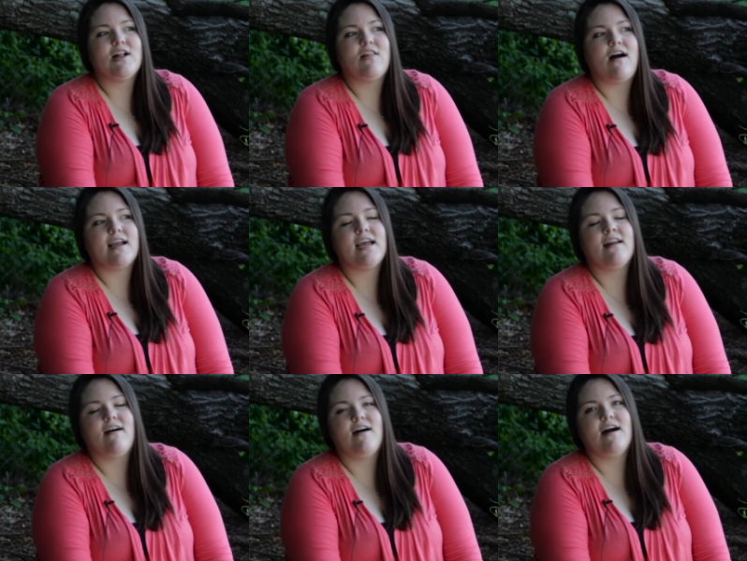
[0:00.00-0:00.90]
logging
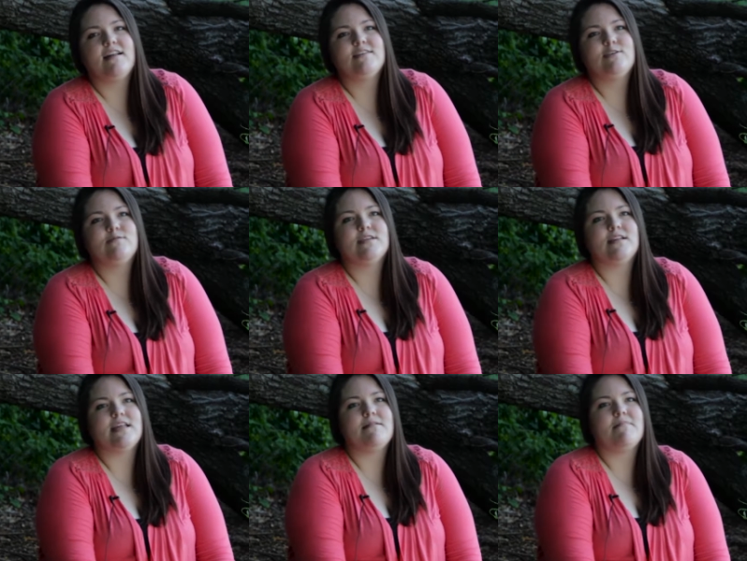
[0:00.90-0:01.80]
on to
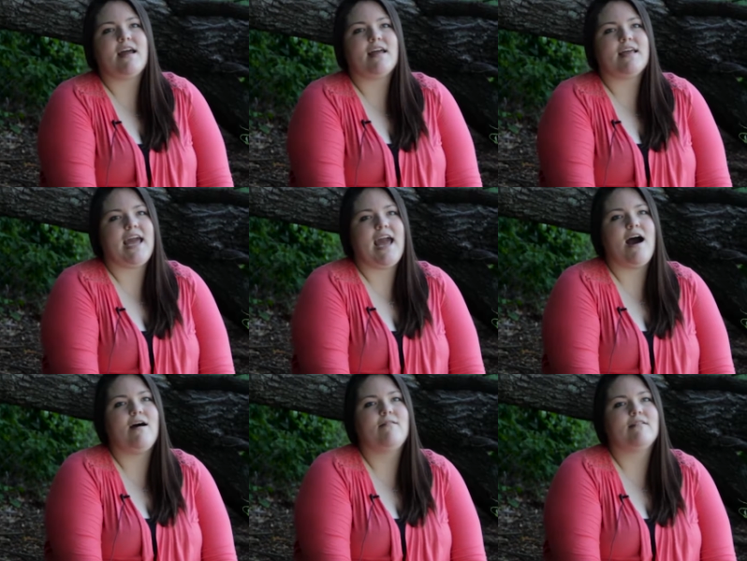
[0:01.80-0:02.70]
delete my
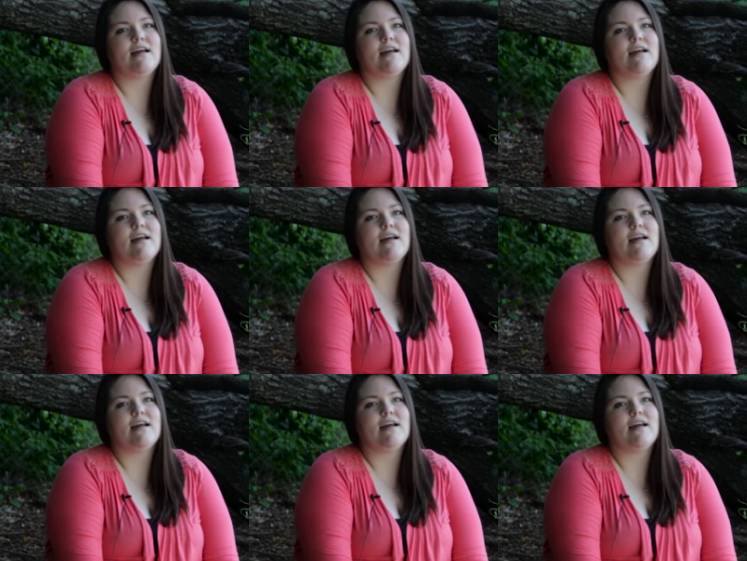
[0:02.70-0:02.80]
account